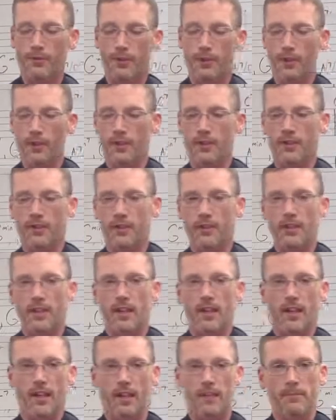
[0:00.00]
for your
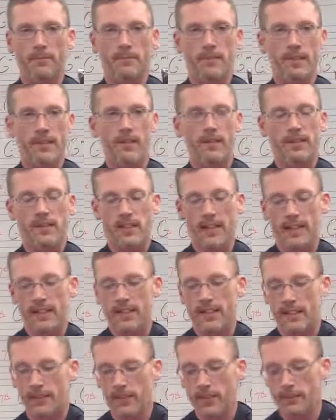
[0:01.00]

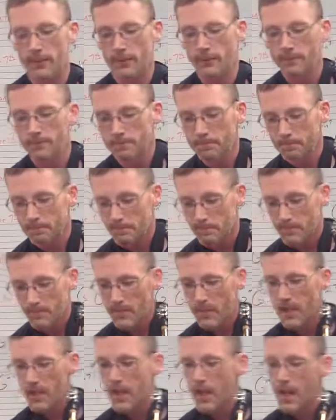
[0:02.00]
technique level.
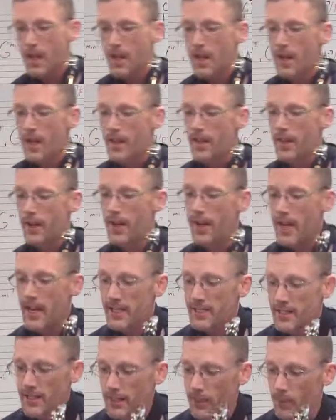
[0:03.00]
The
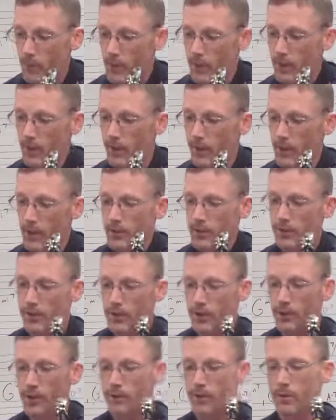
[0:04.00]
next thing that we're going
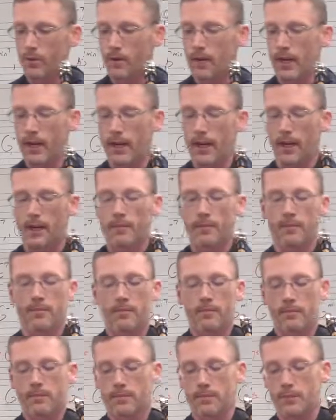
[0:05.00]
to
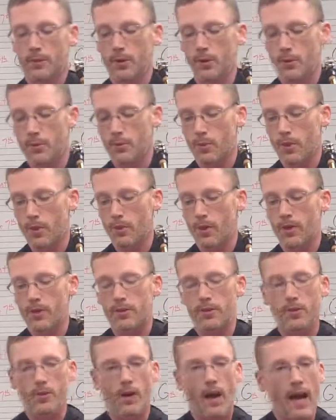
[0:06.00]
do is we're going
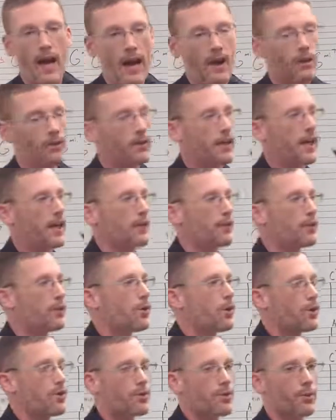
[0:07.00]
to outline the
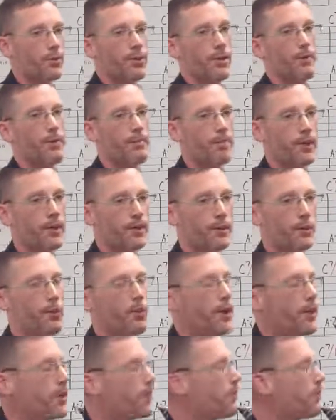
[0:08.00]
chords. So we're going to be playing the
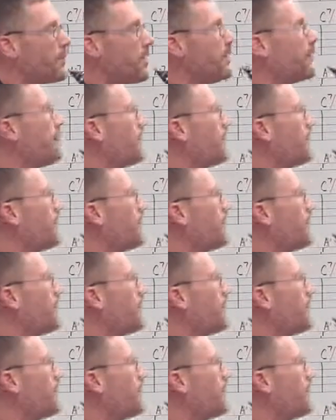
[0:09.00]
1, 3,